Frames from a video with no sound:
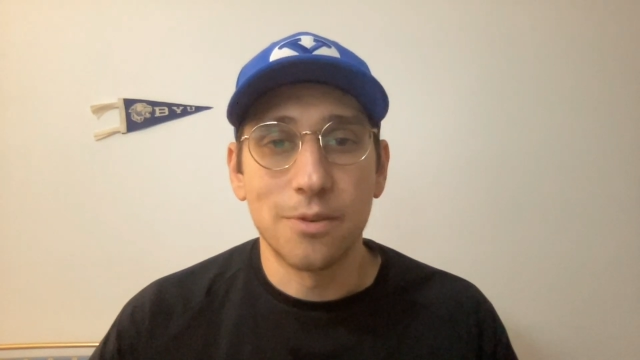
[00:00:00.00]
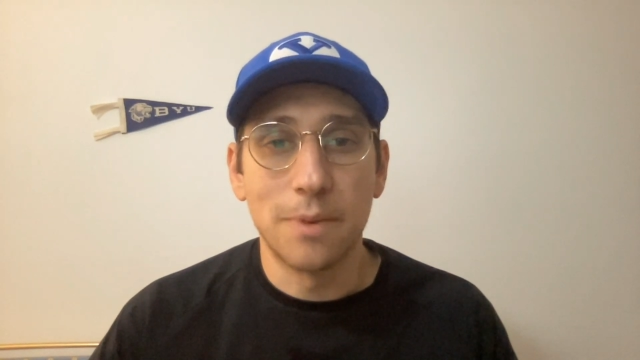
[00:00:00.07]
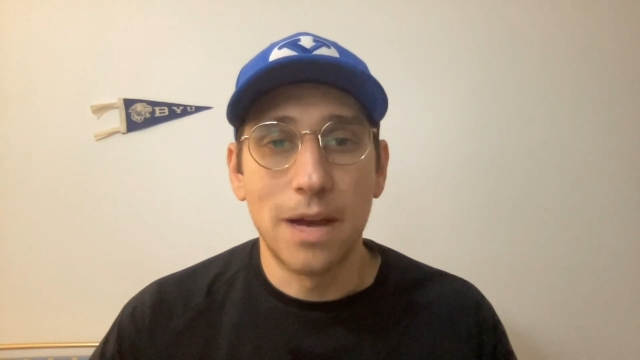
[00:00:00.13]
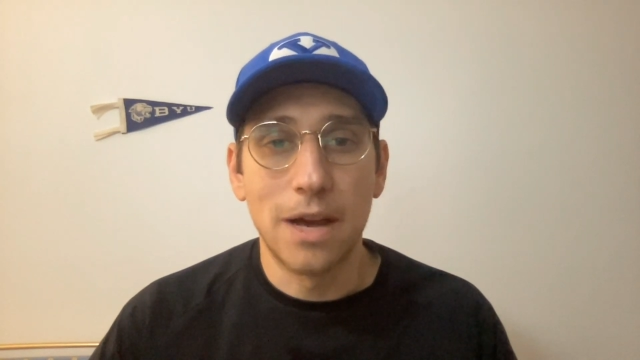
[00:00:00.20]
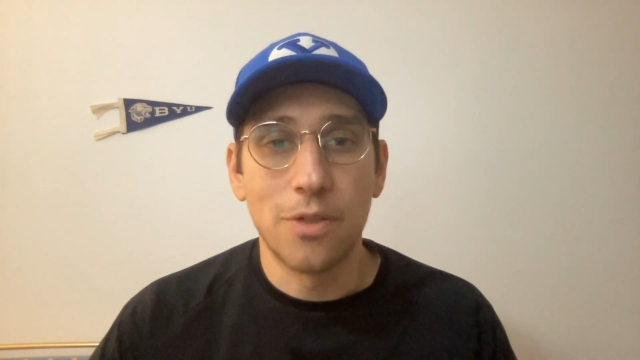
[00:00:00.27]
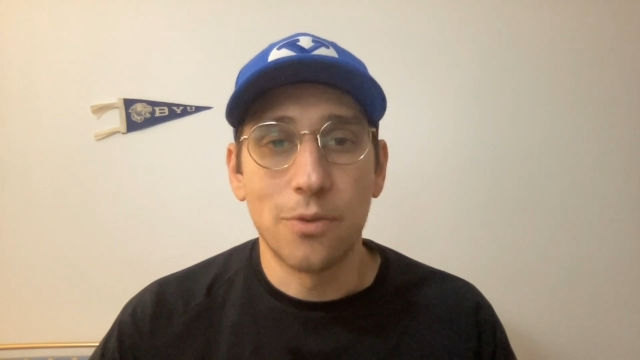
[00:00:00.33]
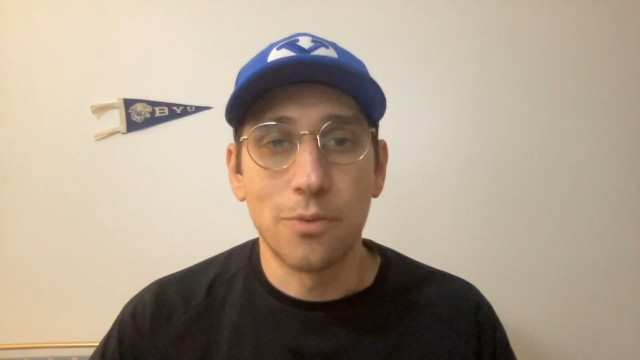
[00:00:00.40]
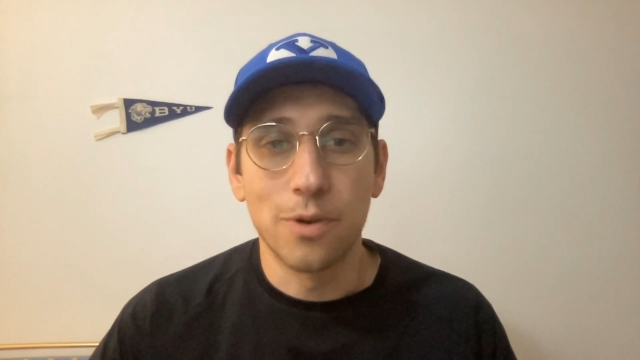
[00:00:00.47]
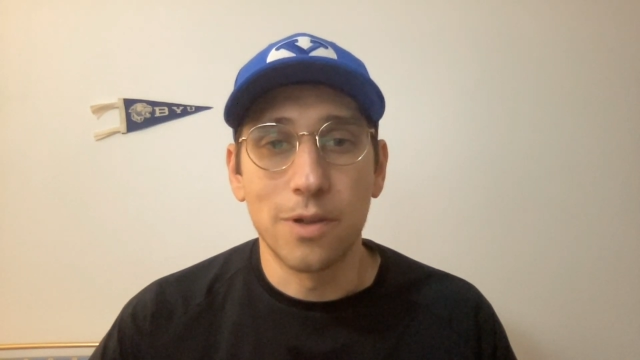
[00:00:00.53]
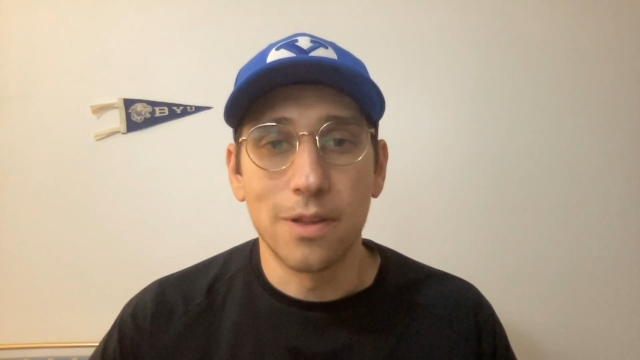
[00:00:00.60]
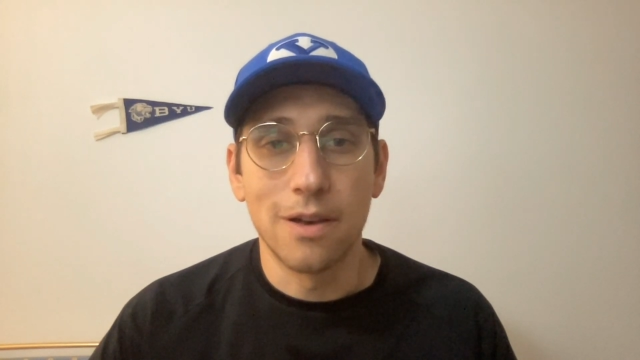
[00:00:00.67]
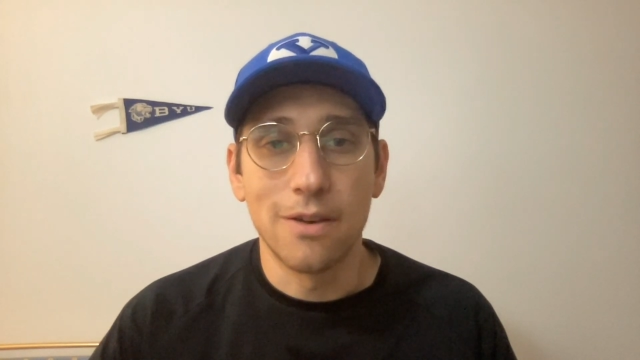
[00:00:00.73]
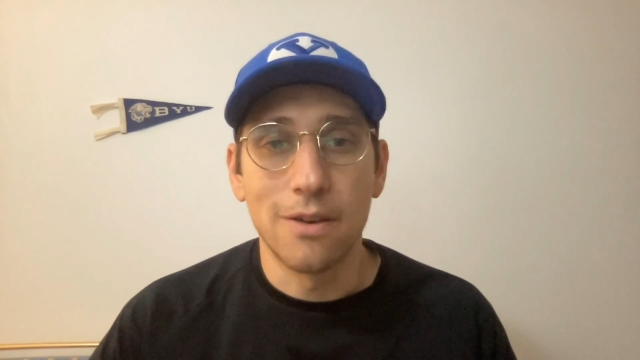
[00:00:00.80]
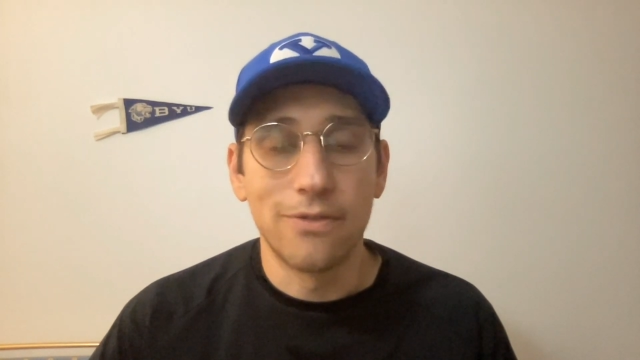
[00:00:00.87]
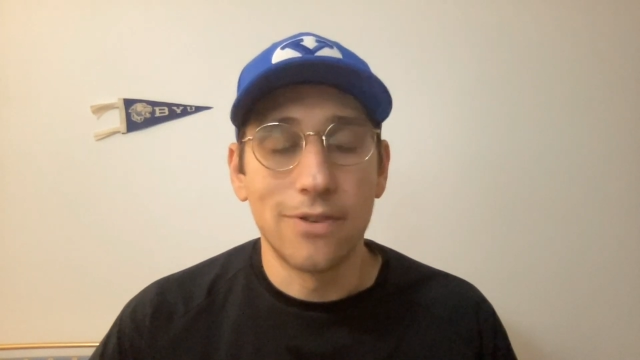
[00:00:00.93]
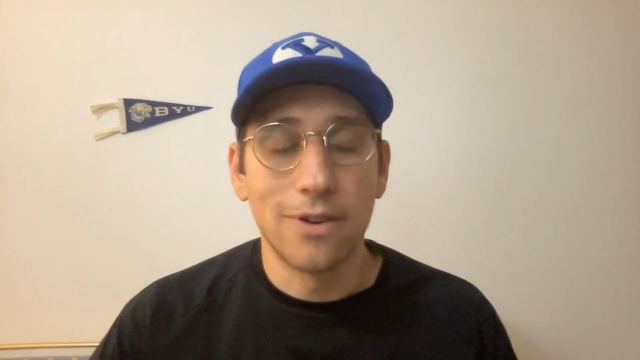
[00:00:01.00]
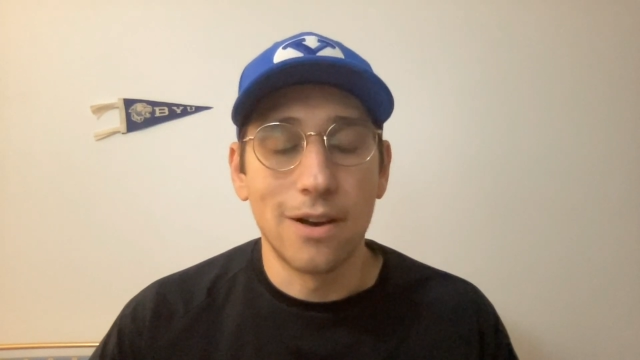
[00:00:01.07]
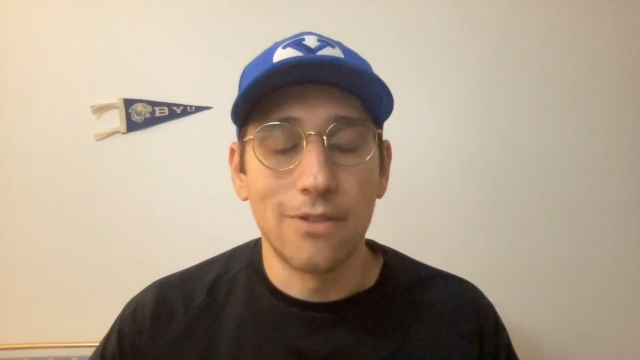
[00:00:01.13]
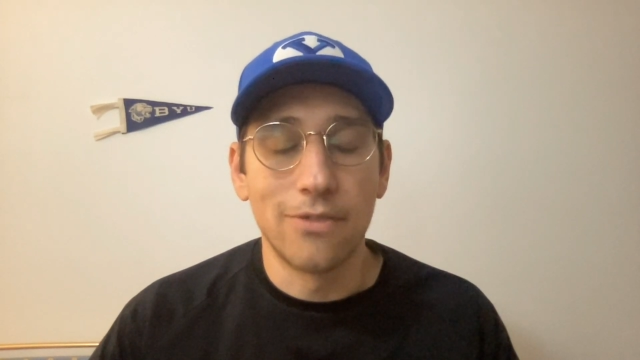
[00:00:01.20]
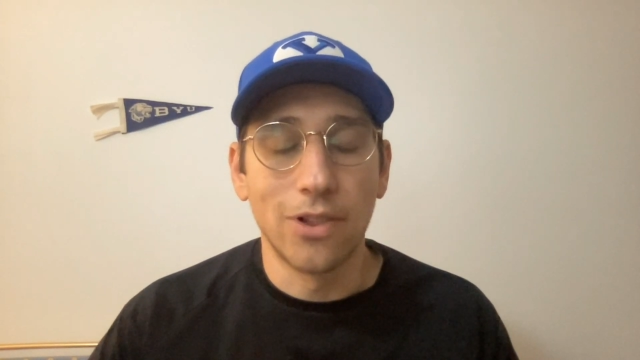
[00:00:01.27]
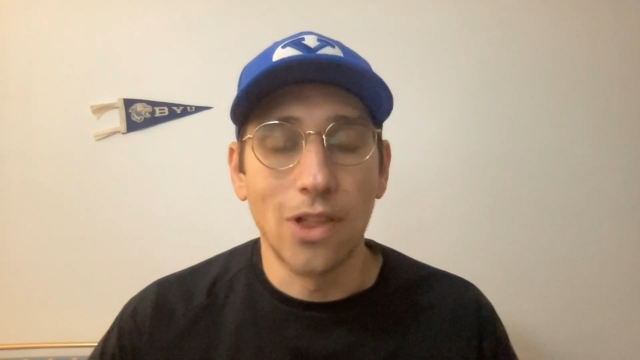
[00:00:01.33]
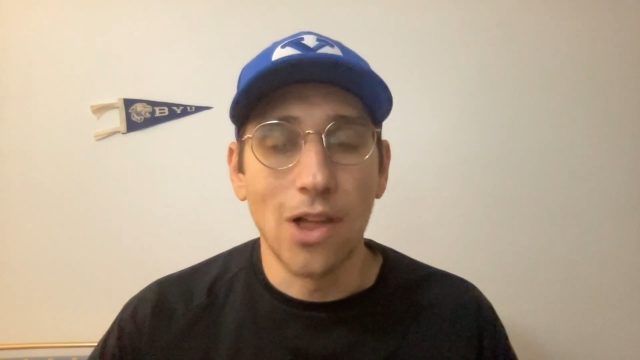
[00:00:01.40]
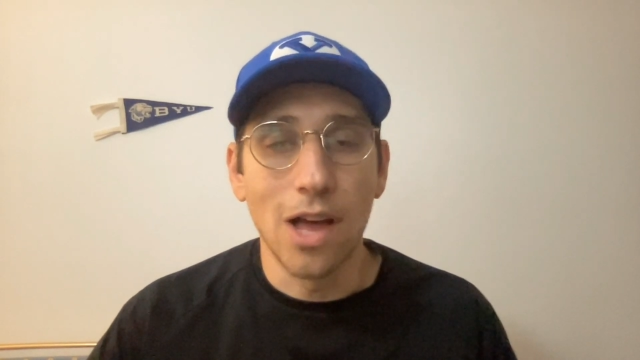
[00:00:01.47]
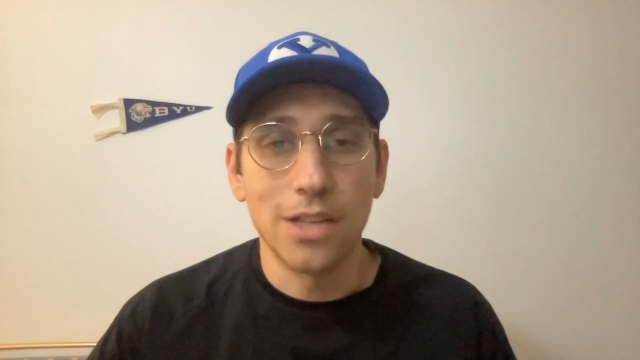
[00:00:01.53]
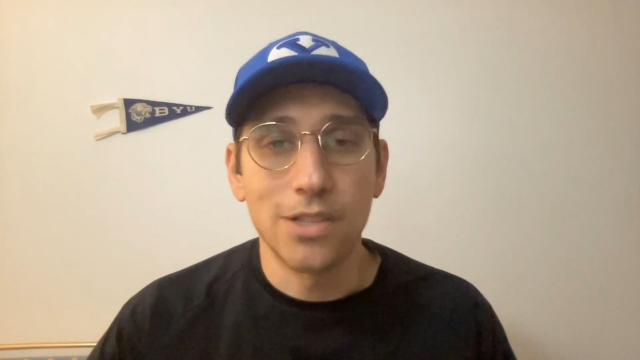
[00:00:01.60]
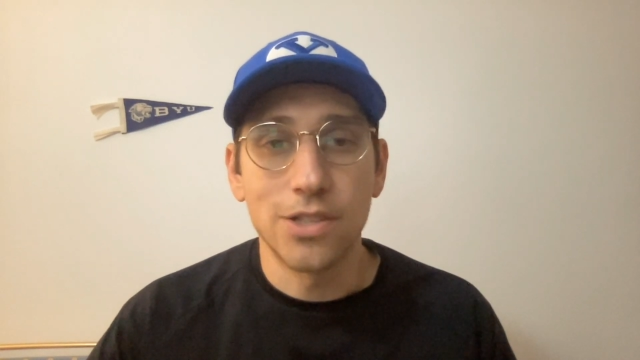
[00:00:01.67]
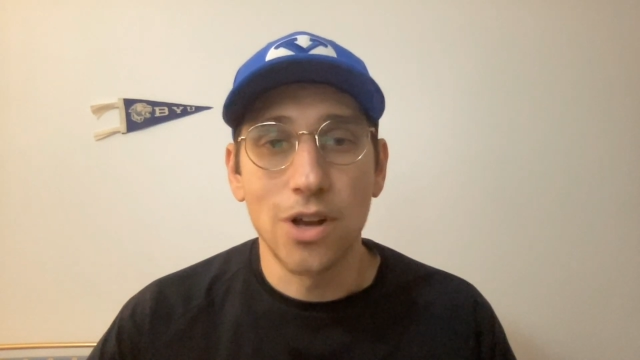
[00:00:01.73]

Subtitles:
your mouth of a loss.